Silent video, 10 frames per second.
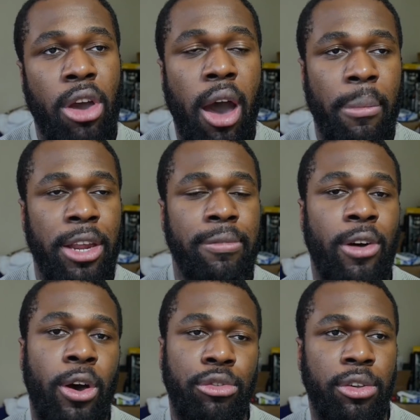Combat
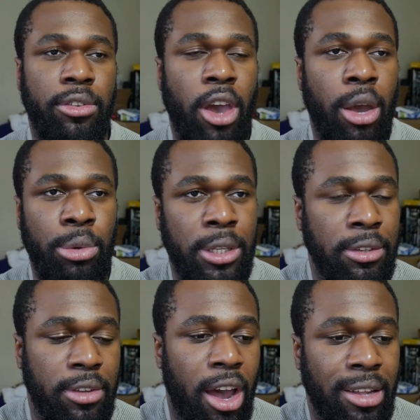Evolved just got
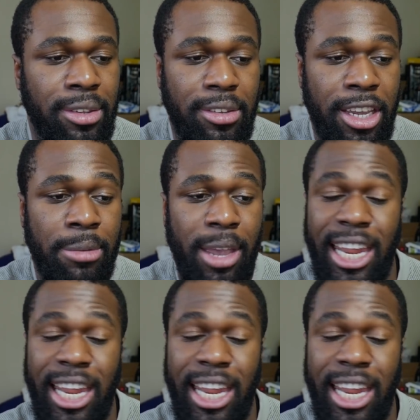released on Steam,